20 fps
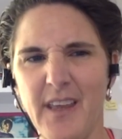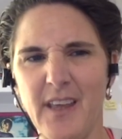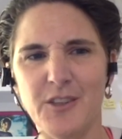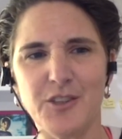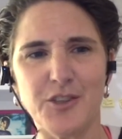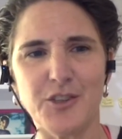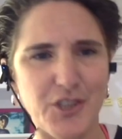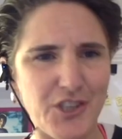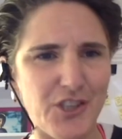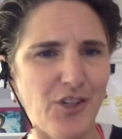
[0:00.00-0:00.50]

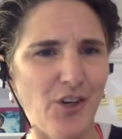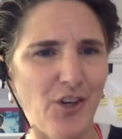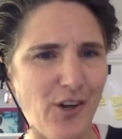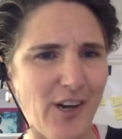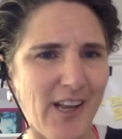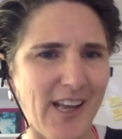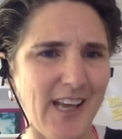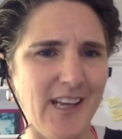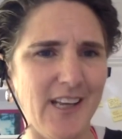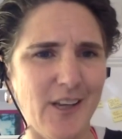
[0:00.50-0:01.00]
thing? Should you
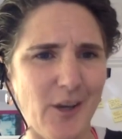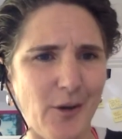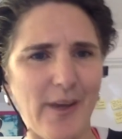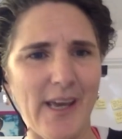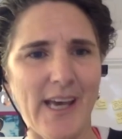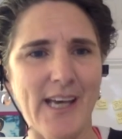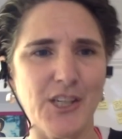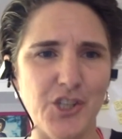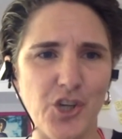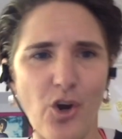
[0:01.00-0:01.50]
not like
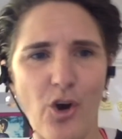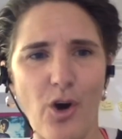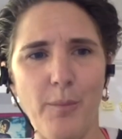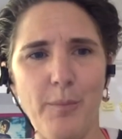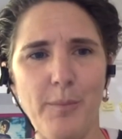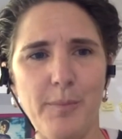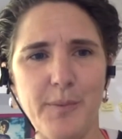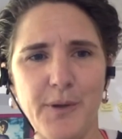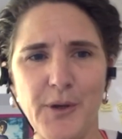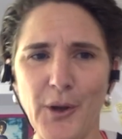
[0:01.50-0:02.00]
go get a
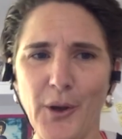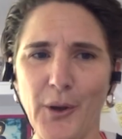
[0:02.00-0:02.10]
job?